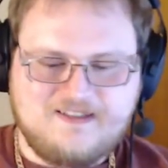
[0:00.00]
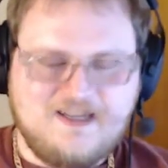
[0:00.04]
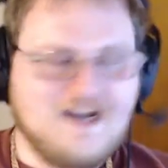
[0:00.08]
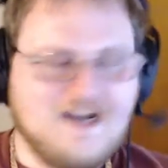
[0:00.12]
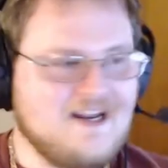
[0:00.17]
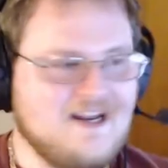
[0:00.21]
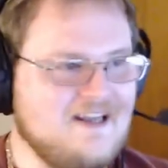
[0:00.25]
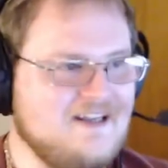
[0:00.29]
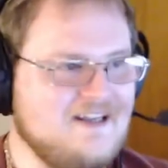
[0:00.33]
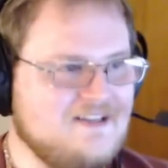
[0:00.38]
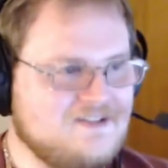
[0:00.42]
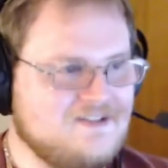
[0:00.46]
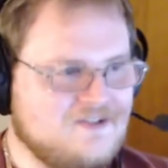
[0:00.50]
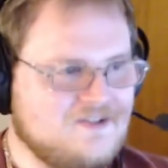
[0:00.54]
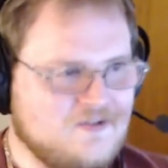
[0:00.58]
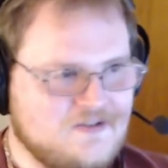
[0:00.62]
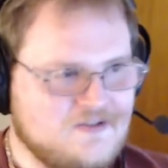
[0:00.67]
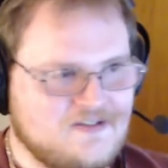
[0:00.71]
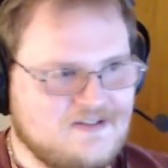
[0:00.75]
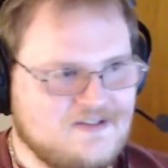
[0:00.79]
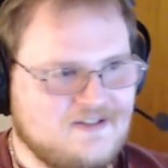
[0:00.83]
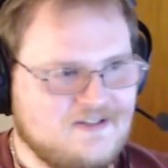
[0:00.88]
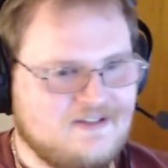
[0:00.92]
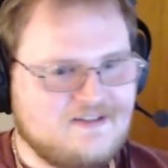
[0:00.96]
I get
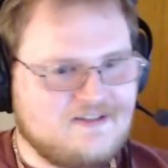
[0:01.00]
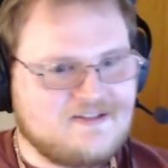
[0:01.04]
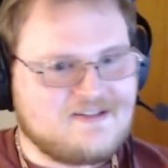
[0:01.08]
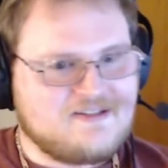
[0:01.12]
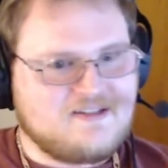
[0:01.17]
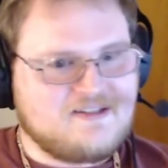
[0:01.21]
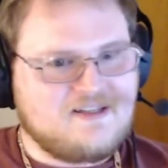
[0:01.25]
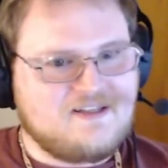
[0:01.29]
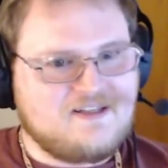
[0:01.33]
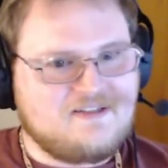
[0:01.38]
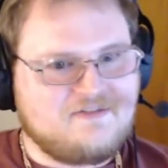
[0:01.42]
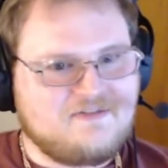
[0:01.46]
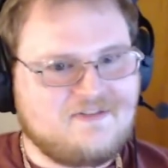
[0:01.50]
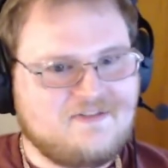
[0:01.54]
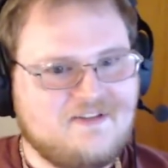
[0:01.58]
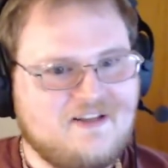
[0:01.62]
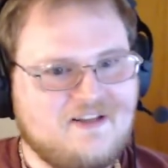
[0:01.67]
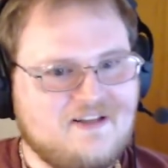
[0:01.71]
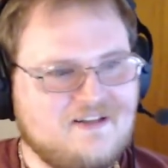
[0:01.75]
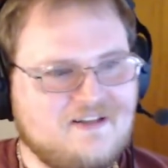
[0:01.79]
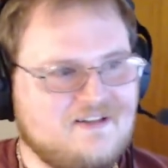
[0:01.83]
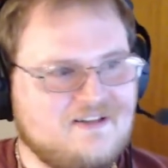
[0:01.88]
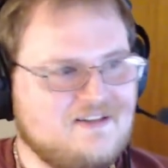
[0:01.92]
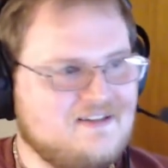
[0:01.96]
interested in stuff, and
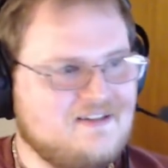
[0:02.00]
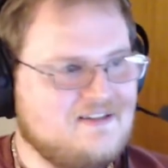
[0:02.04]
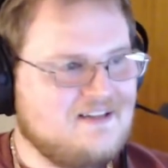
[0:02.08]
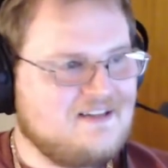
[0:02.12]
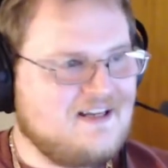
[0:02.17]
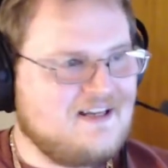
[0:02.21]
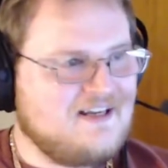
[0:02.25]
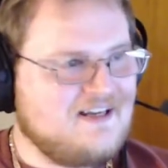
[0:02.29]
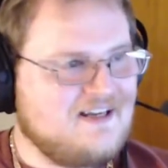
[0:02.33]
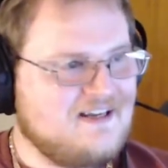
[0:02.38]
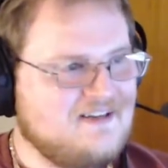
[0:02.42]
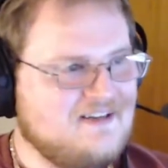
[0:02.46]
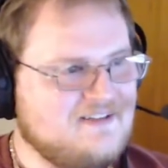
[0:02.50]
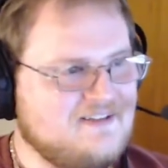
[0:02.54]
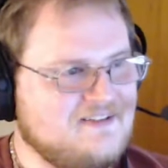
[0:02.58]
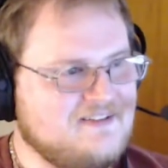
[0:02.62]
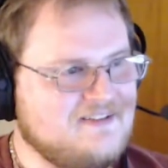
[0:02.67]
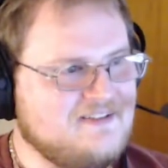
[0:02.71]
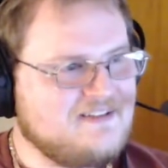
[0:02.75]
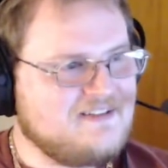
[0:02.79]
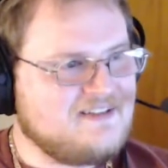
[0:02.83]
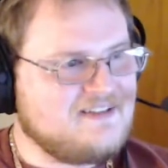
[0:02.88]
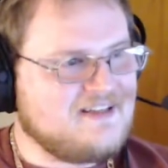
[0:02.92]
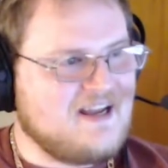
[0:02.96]
then I
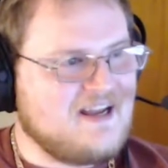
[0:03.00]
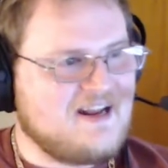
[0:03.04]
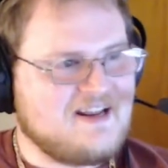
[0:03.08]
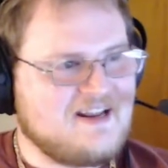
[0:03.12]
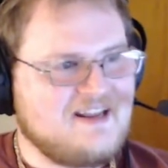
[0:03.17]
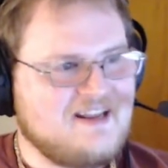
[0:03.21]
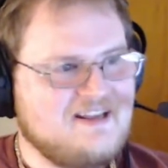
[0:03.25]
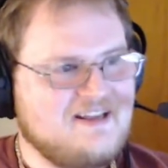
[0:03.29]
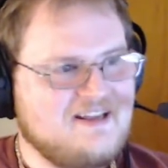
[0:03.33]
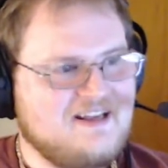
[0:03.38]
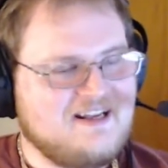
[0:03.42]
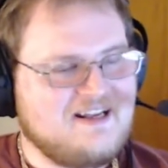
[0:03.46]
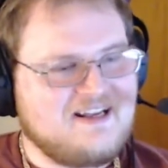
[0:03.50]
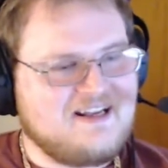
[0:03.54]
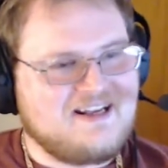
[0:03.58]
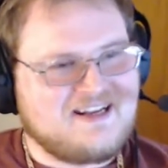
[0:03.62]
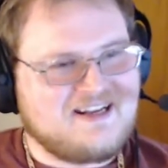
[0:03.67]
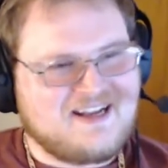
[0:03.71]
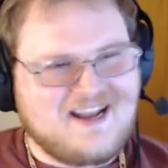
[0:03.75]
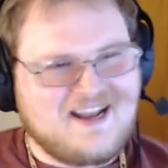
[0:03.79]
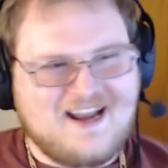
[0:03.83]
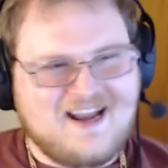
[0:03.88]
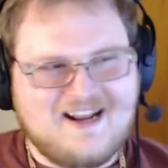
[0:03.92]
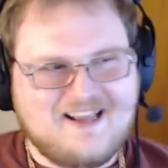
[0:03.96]
kind
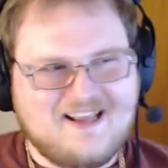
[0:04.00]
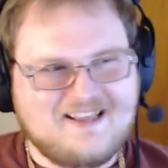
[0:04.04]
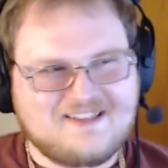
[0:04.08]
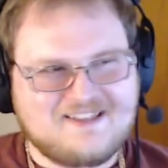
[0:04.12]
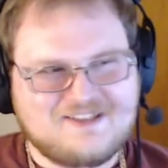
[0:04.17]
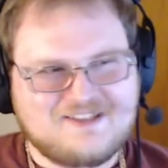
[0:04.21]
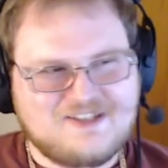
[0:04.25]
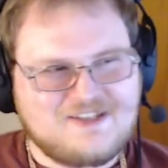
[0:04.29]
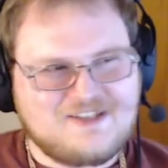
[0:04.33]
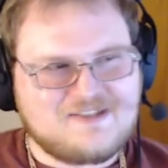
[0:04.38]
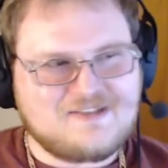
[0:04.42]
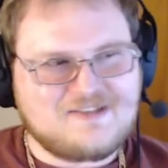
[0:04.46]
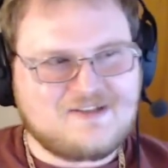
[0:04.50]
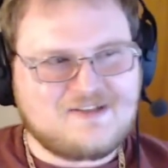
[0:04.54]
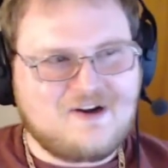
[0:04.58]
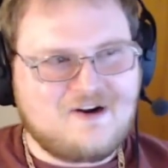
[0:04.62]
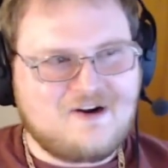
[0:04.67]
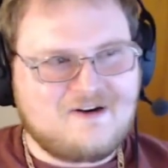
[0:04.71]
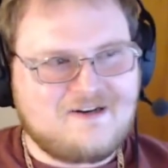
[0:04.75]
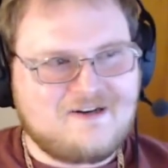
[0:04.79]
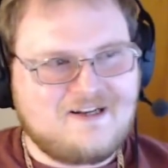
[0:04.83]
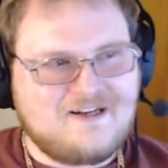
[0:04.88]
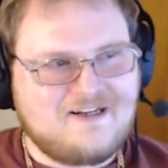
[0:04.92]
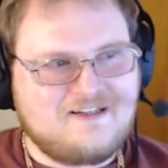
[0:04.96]
of get just
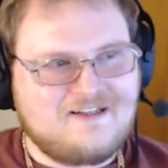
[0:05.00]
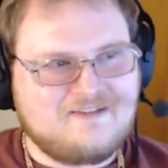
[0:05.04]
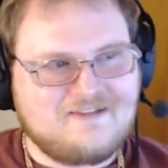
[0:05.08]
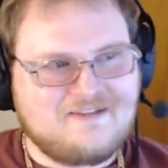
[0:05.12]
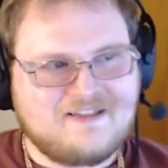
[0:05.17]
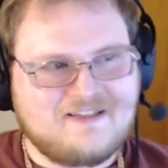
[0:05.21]
started in it.